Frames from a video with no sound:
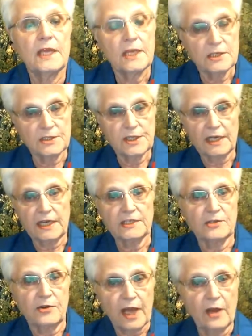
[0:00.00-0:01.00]

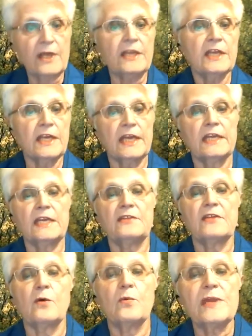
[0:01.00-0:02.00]
Studies are now indicating
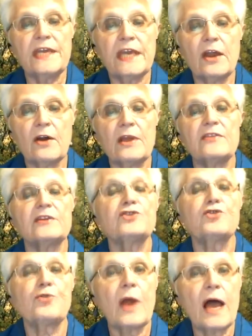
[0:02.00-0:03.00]
that we carry the
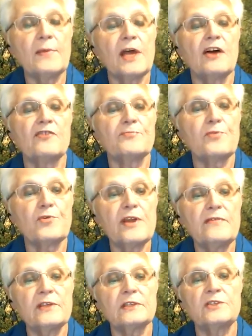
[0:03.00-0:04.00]
trauma of
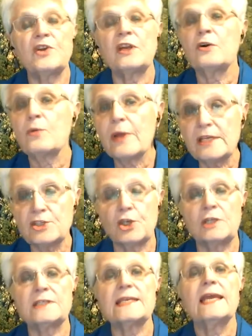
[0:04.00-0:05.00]
previous
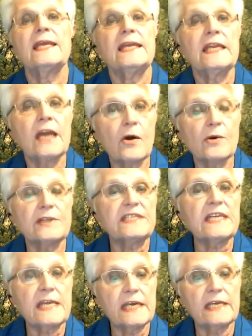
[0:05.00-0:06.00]
generations in our
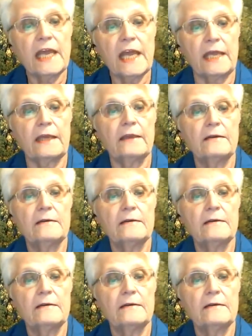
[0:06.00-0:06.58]
DNA.